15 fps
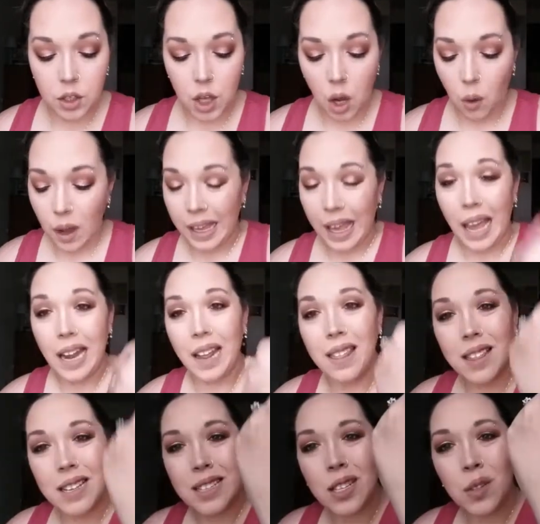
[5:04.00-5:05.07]
So
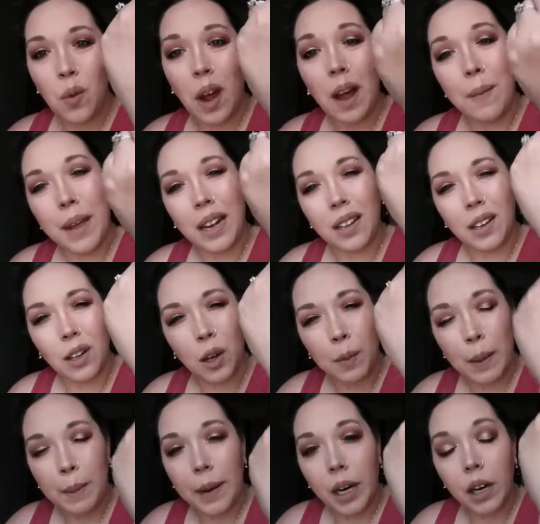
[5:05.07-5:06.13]
again, this is what I made a
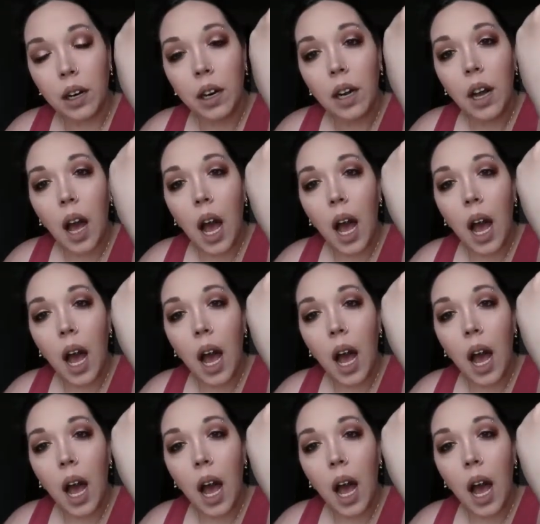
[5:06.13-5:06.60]
little bit bigger.